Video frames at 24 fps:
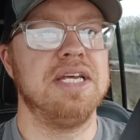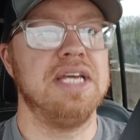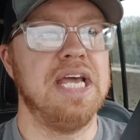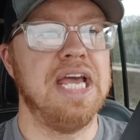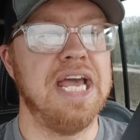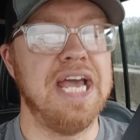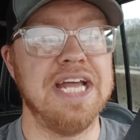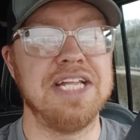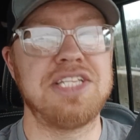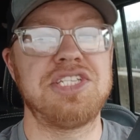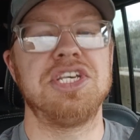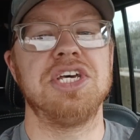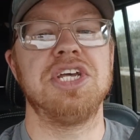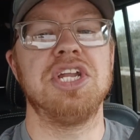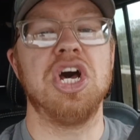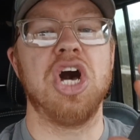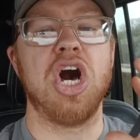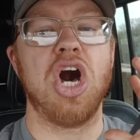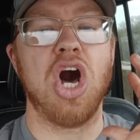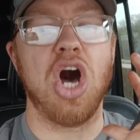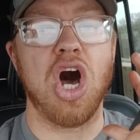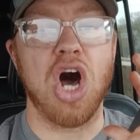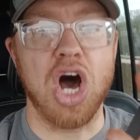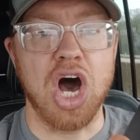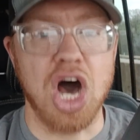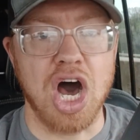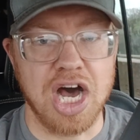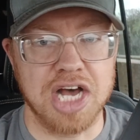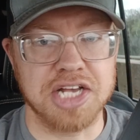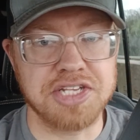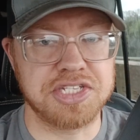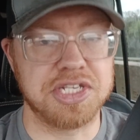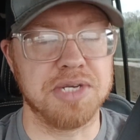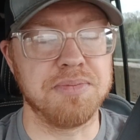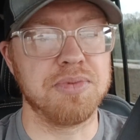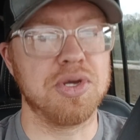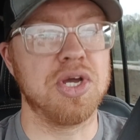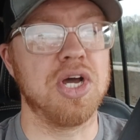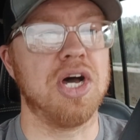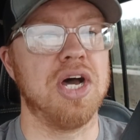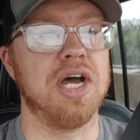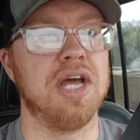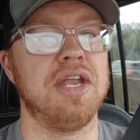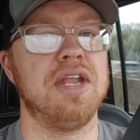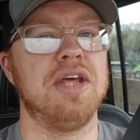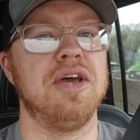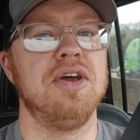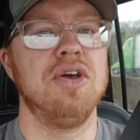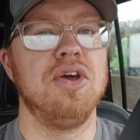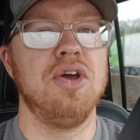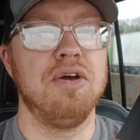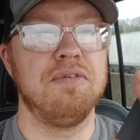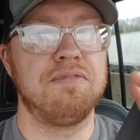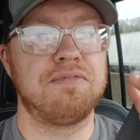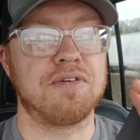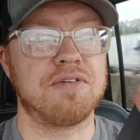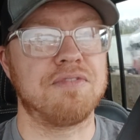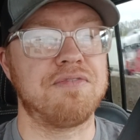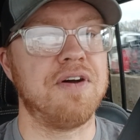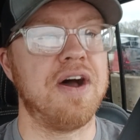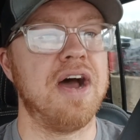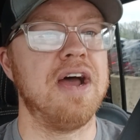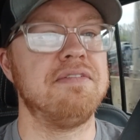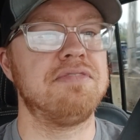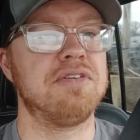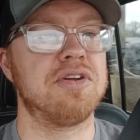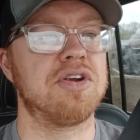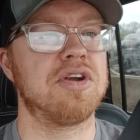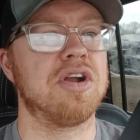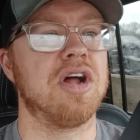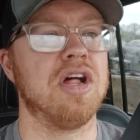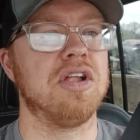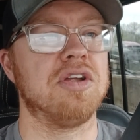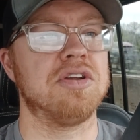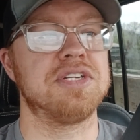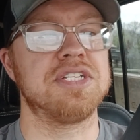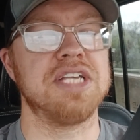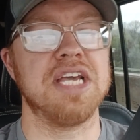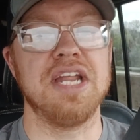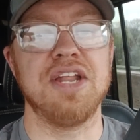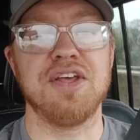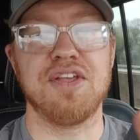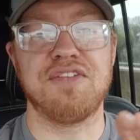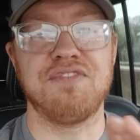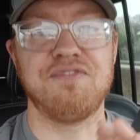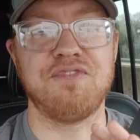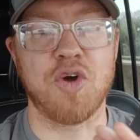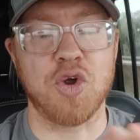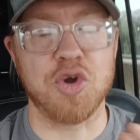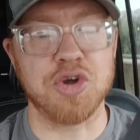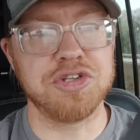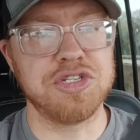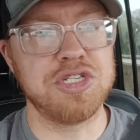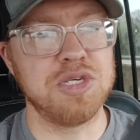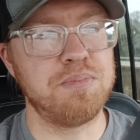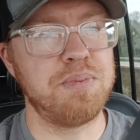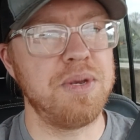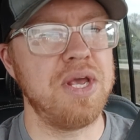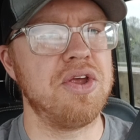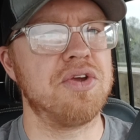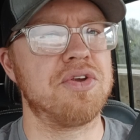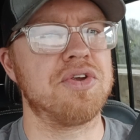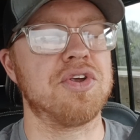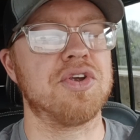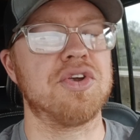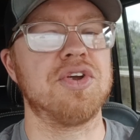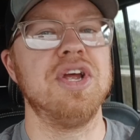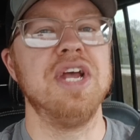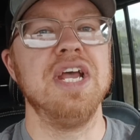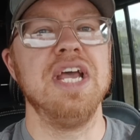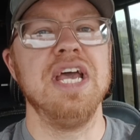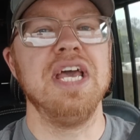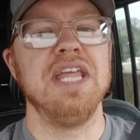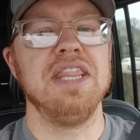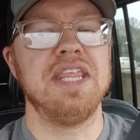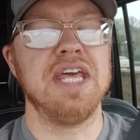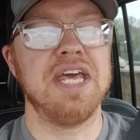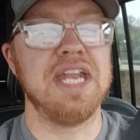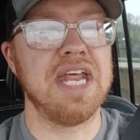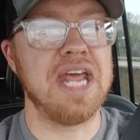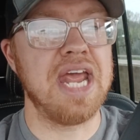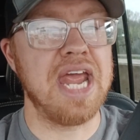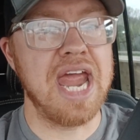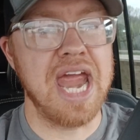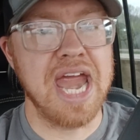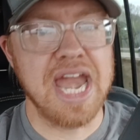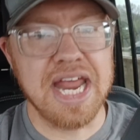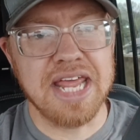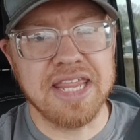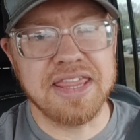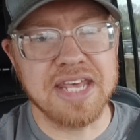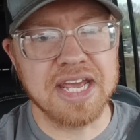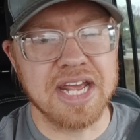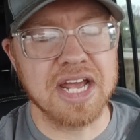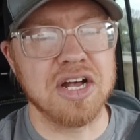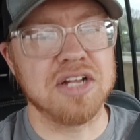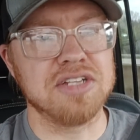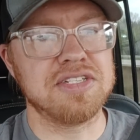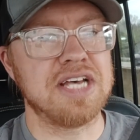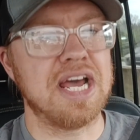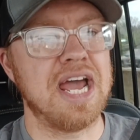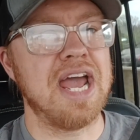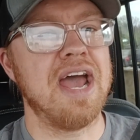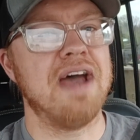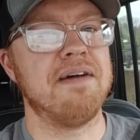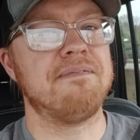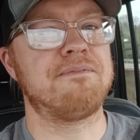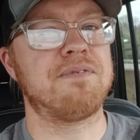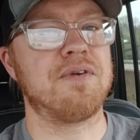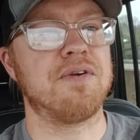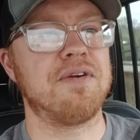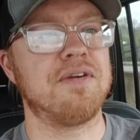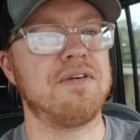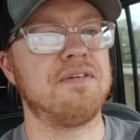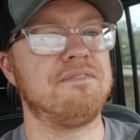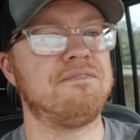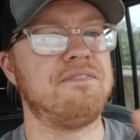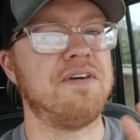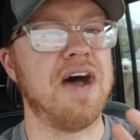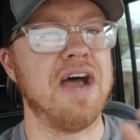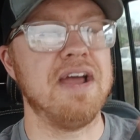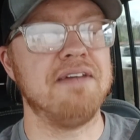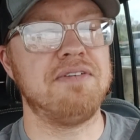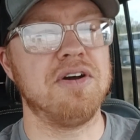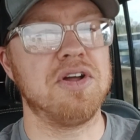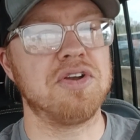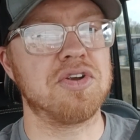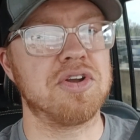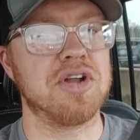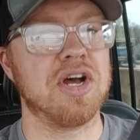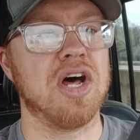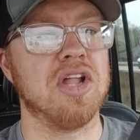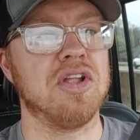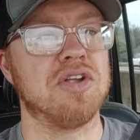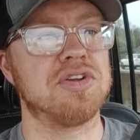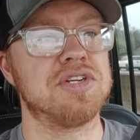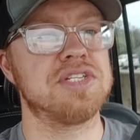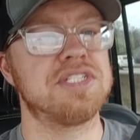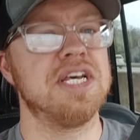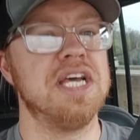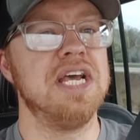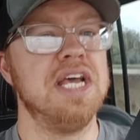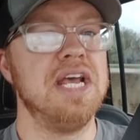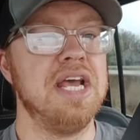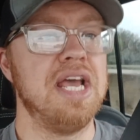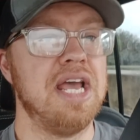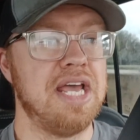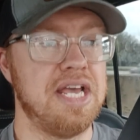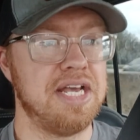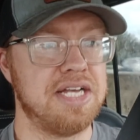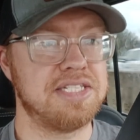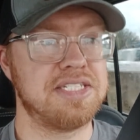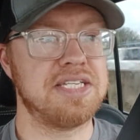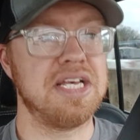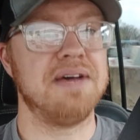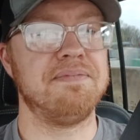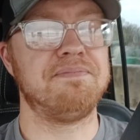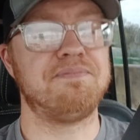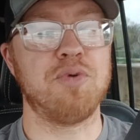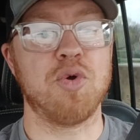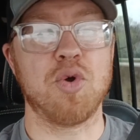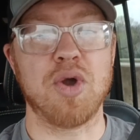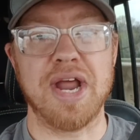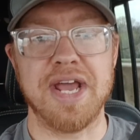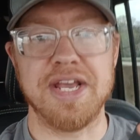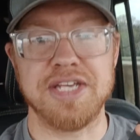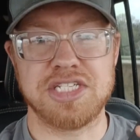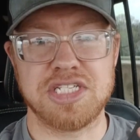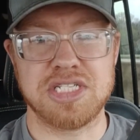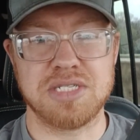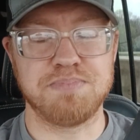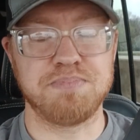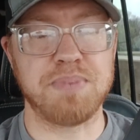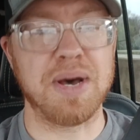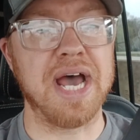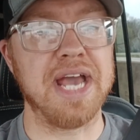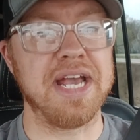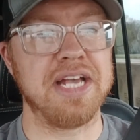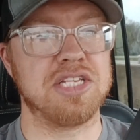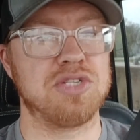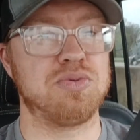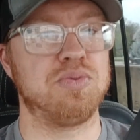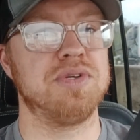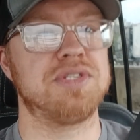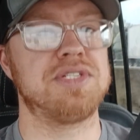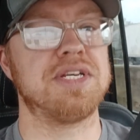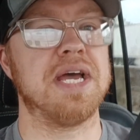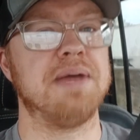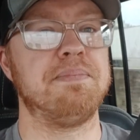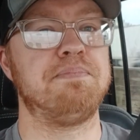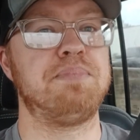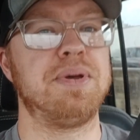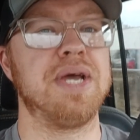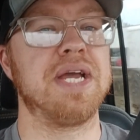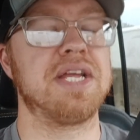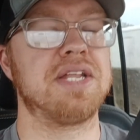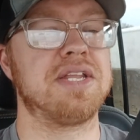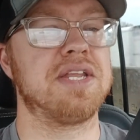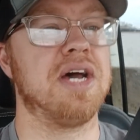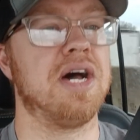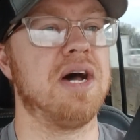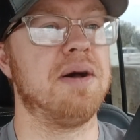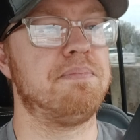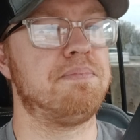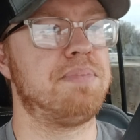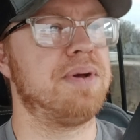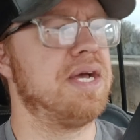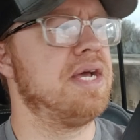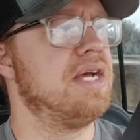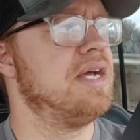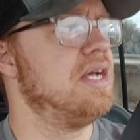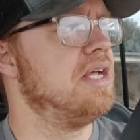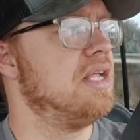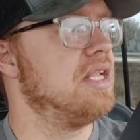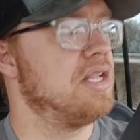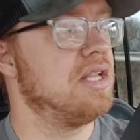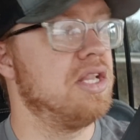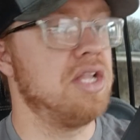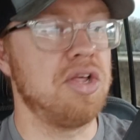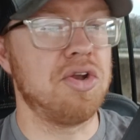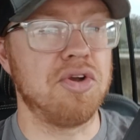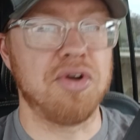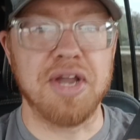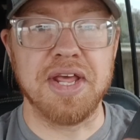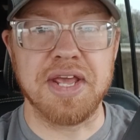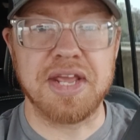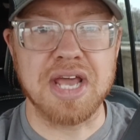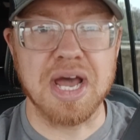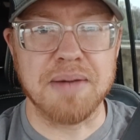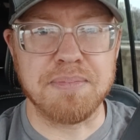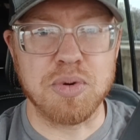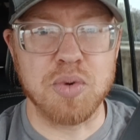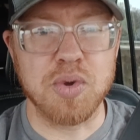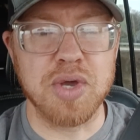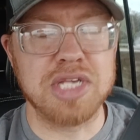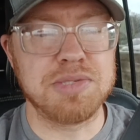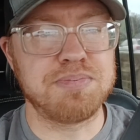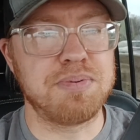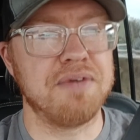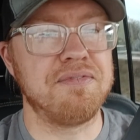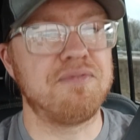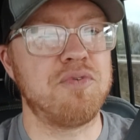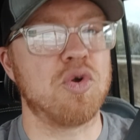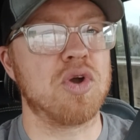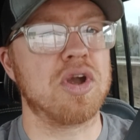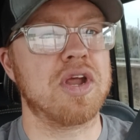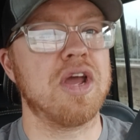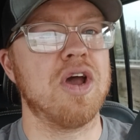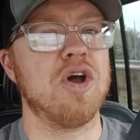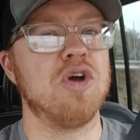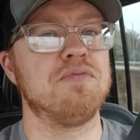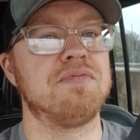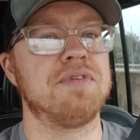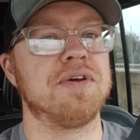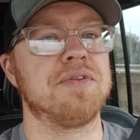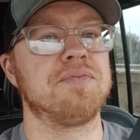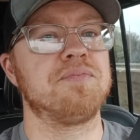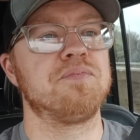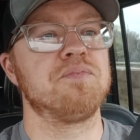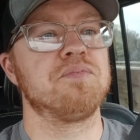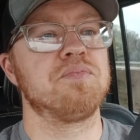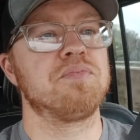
It's an awesome gun for $500. It is far superior than anything else I have for $500, except for a Spikes, which I picked up literally a couple weeks before COVID